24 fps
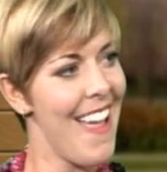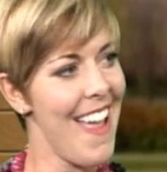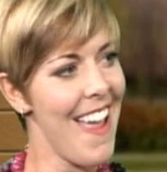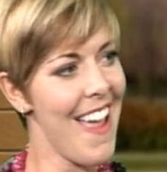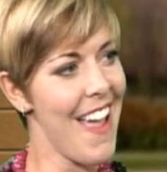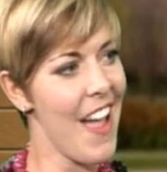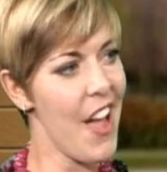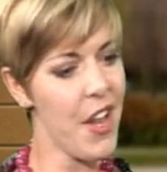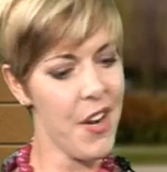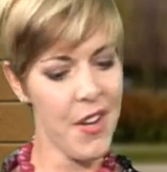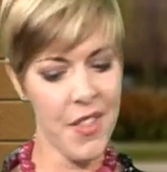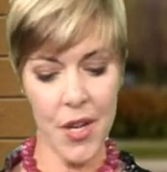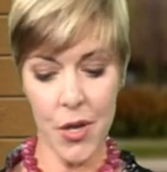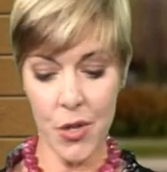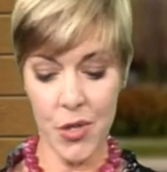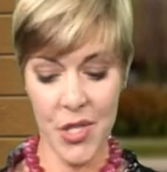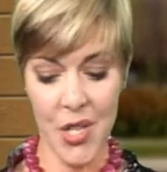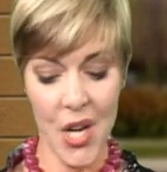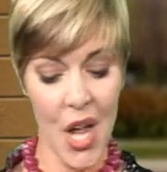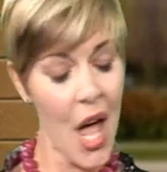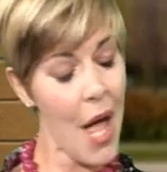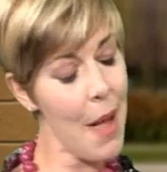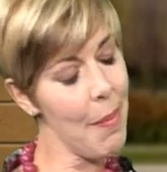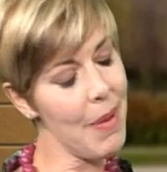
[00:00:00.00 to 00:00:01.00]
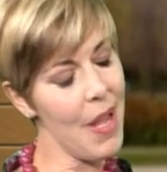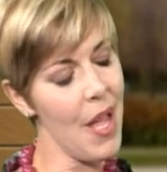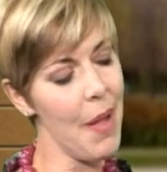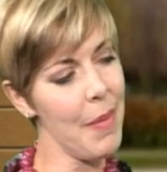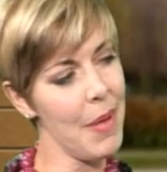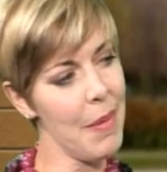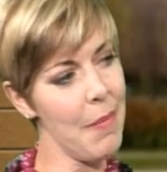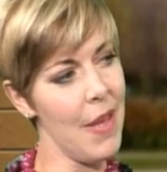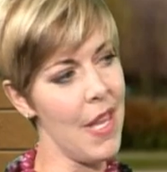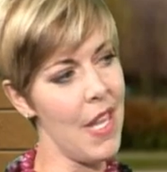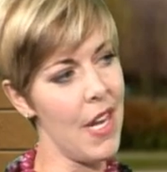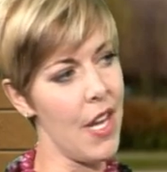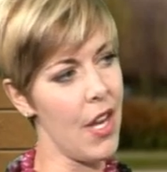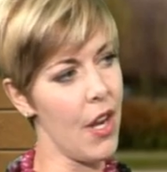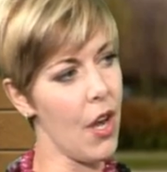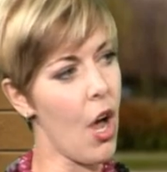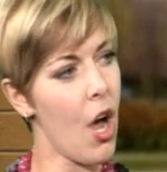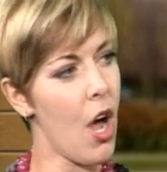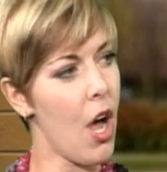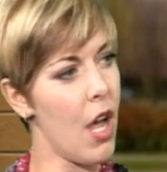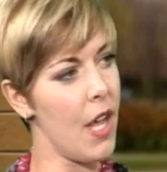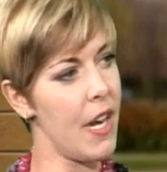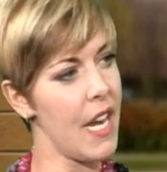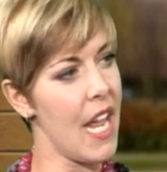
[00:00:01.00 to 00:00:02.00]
and there's an upcoming meeting on